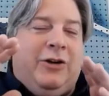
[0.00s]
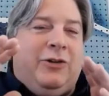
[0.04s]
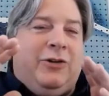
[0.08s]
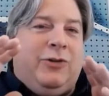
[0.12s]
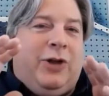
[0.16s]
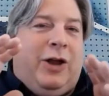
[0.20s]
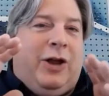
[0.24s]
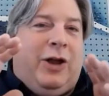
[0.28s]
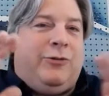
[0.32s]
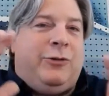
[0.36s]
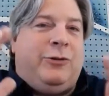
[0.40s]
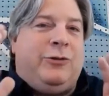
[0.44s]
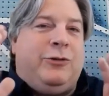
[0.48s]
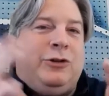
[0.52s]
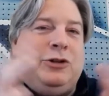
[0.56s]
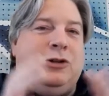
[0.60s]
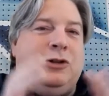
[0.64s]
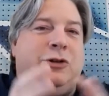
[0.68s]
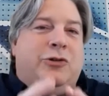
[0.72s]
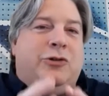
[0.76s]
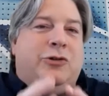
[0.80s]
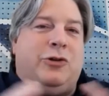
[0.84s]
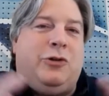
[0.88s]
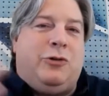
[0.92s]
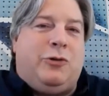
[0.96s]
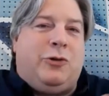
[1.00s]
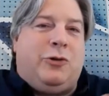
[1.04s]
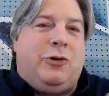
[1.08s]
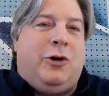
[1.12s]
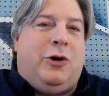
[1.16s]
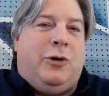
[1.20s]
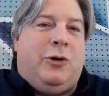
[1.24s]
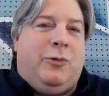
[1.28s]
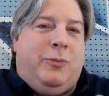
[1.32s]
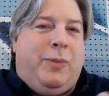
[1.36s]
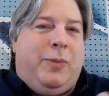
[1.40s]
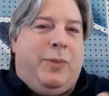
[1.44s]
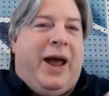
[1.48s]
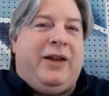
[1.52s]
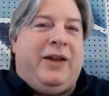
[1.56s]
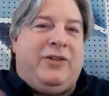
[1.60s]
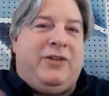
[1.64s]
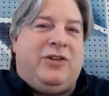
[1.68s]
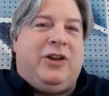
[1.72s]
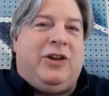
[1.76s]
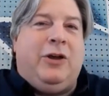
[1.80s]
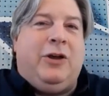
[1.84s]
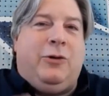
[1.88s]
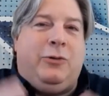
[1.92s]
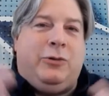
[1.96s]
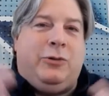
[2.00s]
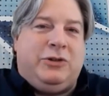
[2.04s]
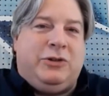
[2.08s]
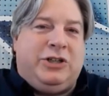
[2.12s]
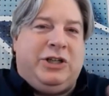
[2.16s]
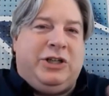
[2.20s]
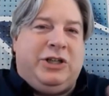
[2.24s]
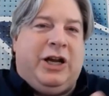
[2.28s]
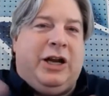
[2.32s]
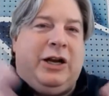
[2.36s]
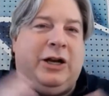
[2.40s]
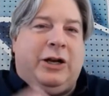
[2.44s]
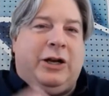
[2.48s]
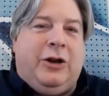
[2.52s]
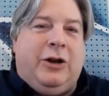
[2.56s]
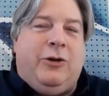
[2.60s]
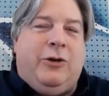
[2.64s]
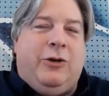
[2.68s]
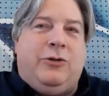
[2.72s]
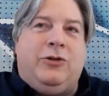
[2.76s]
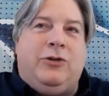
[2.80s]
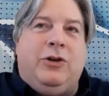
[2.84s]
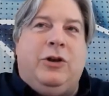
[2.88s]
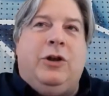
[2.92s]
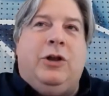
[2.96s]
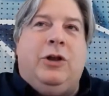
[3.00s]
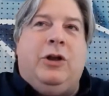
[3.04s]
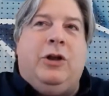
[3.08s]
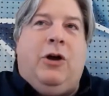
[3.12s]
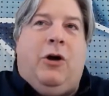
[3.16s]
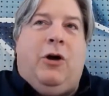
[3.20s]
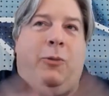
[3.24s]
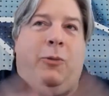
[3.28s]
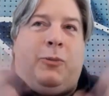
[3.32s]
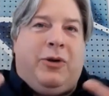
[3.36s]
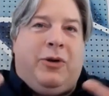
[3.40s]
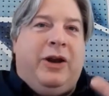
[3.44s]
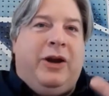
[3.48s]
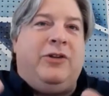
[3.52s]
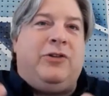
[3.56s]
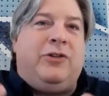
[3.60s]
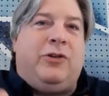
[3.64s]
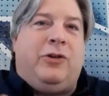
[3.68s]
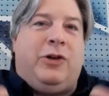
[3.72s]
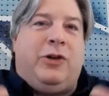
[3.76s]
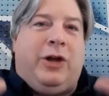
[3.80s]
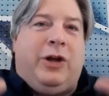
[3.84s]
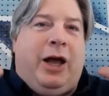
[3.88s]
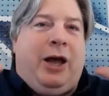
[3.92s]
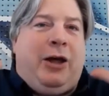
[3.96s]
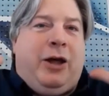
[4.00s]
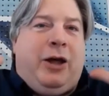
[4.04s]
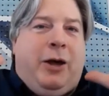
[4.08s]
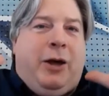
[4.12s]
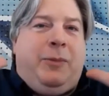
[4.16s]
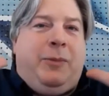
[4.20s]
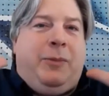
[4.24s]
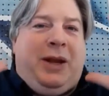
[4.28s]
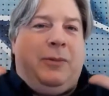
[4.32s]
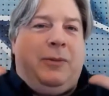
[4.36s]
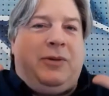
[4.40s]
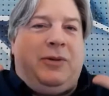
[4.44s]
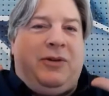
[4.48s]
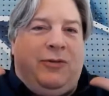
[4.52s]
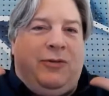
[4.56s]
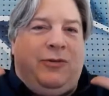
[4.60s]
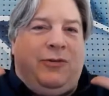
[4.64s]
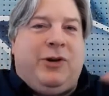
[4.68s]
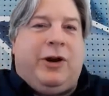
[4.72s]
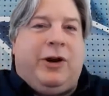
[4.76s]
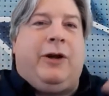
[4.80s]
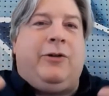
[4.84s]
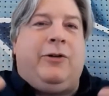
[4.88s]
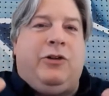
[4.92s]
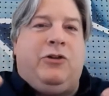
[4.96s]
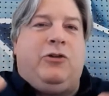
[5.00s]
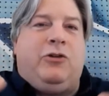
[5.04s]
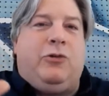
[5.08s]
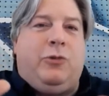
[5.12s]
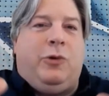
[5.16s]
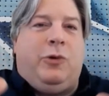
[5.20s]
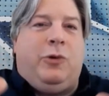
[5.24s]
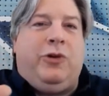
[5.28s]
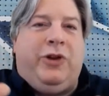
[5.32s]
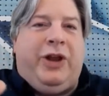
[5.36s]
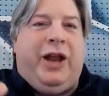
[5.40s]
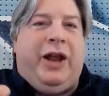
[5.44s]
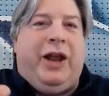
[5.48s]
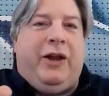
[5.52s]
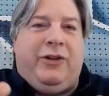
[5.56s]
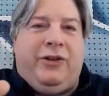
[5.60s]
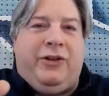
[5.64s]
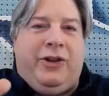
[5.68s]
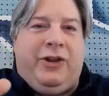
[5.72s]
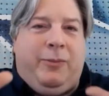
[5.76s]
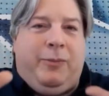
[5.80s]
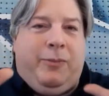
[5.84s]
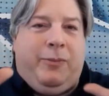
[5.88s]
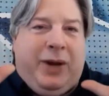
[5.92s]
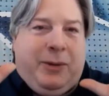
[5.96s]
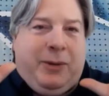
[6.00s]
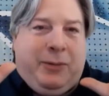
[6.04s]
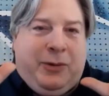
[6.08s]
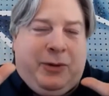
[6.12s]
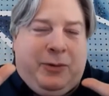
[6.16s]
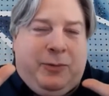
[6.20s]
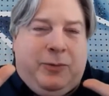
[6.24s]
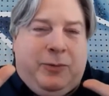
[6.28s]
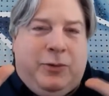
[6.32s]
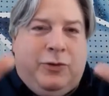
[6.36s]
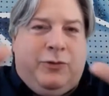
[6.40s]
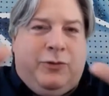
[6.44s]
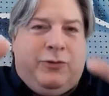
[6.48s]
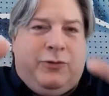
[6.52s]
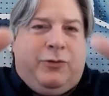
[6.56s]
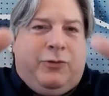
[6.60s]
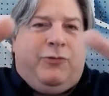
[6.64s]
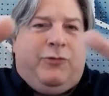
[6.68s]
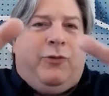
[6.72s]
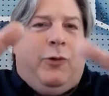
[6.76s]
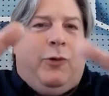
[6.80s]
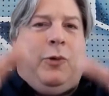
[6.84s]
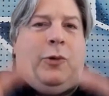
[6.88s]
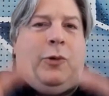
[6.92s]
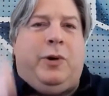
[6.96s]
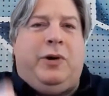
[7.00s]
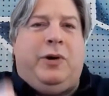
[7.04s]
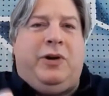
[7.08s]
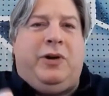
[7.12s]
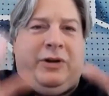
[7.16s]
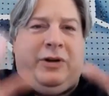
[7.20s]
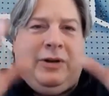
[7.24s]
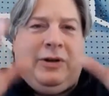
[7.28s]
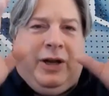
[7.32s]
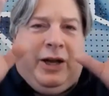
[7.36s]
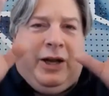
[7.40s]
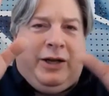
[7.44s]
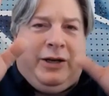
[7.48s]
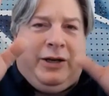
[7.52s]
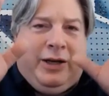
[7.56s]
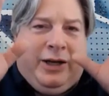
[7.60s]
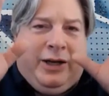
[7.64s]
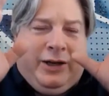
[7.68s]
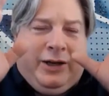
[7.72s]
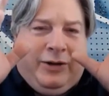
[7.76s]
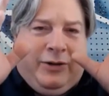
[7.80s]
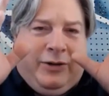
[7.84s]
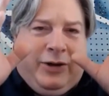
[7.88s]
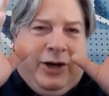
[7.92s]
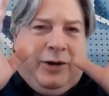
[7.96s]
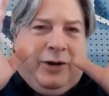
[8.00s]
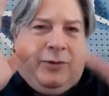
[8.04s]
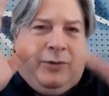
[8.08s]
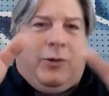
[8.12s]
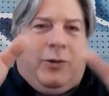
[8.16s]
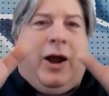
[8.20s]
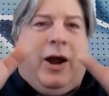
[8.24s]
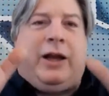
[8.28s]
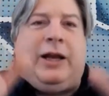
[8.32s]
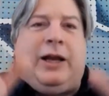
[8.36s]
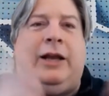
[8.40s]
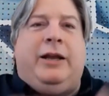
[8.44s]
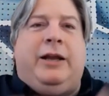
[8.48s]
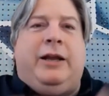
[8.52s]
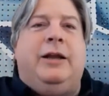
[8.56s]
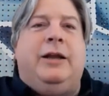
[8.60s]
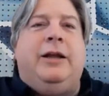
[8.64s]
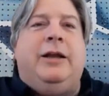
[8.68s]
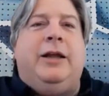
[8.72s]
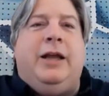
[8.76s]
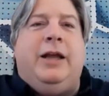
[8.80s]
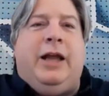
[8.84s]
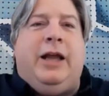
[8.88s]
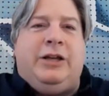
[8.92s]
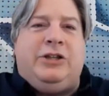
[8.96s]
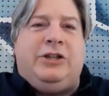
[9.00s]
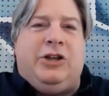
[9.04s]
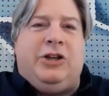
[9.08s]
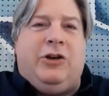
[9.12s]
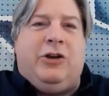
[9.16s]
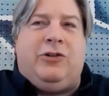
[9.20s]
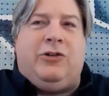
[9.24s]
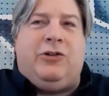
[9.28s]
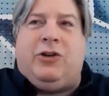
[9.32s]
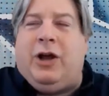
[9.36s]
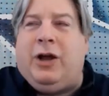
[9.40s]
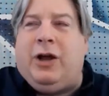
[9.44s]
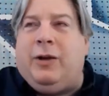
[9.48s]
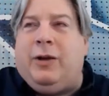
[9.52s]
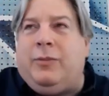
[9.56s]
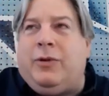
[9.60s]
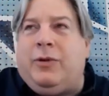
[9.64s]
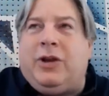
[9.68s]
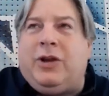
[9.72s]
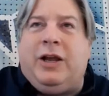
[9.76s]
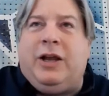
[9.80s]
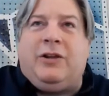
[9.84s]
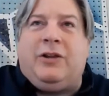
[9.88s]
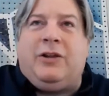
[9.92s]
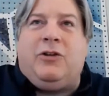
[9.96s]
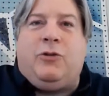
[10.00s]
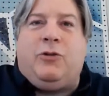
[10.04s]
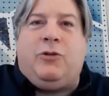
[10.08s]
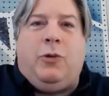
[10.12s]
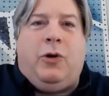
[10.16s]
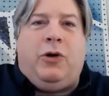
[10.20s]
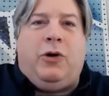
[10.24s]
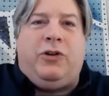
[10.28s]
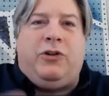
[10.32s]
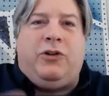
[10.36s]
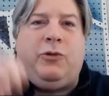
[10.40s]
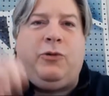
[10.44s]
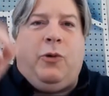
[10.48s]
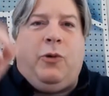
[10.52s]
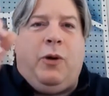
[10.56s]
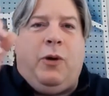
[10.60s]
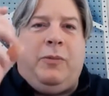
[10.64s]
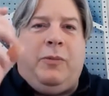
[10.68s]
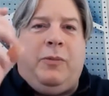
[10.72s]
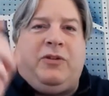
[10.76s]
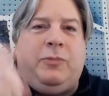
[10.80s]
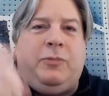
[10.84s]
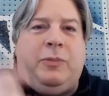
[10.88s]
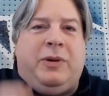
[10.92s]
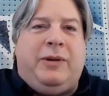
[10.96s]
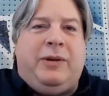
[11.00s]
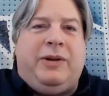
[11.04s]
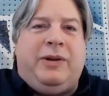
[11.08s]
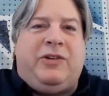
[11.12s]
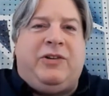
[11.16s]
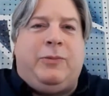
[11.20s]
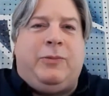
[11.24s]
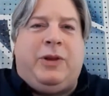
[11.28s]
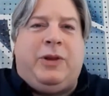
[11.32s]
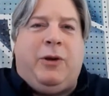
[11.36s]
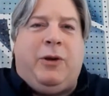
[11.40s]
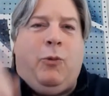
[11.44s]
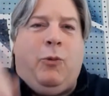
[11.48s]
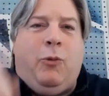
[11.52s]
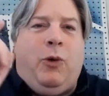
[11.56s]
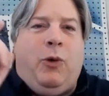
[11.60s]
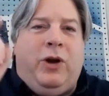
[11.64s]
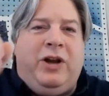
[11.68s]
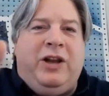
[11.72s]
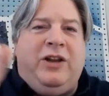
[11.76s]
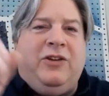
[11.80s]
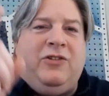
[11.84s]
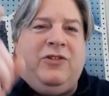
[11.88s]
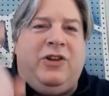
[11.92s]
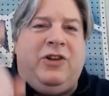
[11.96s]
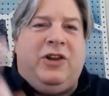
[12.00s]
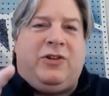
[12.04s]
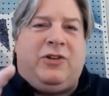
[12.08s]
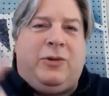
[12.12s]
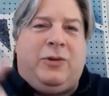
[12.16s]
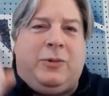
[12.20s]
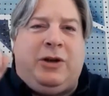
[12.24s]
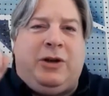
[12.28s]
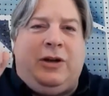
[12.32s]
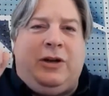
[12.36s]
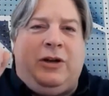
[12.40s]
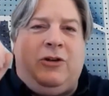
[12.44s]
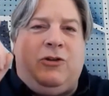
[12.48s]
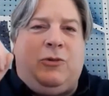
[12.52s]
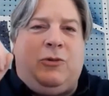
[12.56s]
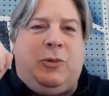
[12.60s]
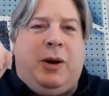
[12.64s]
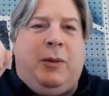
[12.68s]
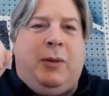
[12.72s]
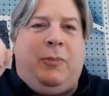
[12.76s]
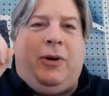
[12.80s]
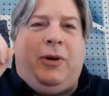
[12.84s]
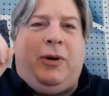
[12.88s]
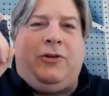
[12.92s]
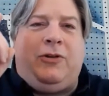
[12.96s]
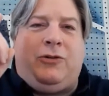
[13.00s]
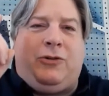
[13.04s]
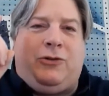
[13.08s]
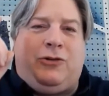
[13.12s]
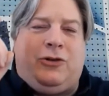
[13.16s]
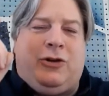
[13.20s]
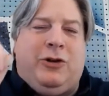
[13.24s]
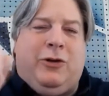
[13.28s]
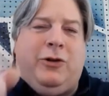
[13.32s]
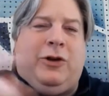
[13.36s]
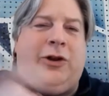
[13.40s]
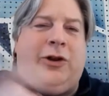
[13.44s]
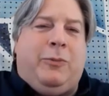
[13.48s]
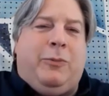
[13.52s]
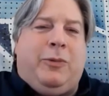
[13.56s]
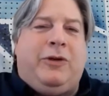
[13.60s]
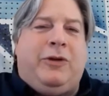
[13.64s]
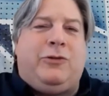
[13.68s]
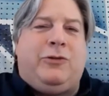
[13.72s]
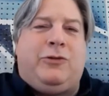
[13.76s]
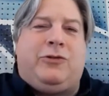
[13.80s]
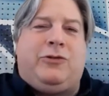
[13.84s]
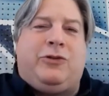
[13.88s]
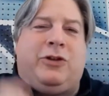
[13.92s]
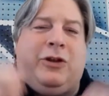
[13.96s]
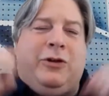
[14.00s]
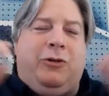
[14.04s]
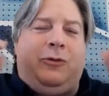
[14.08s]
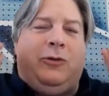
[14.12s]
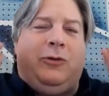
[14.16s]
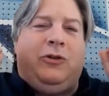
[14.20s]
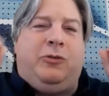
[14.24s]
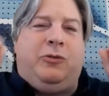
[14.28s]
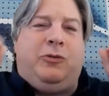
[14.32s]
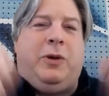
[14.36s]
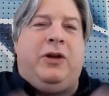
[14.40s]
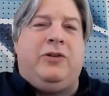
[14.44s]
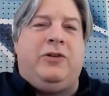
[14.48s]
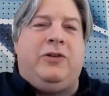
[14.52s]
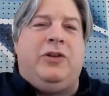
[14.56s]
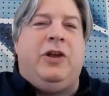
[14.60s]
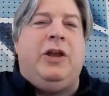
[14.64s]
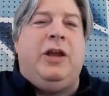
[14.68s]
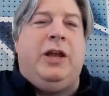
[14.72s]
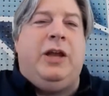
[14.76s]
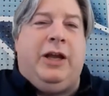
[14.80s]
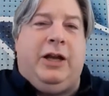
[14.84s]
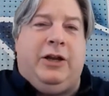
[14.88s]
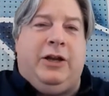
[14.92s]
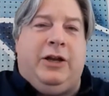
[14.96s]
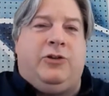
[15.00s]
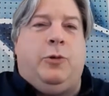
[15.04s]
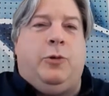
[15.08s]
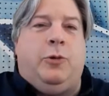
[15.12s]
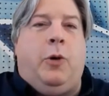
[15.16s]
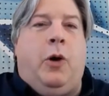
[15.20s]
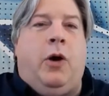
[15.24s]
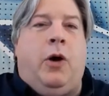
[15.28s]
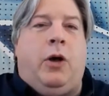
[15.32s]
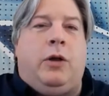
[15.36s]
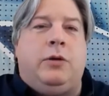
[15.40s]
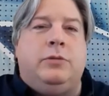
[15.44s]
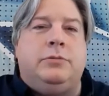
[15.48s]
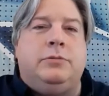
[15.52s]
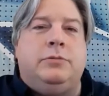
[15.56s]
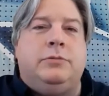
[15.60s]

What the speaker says: at first chooses a bad skill where she kind of goes, appraisal, I'll be able to figure out this world down, then be able to move forward and rock it. And she goes, I'm looking at this wall must mean something. What is this? I'm going to use my appraisal skill. And the appraisal skill responds, it's a wall.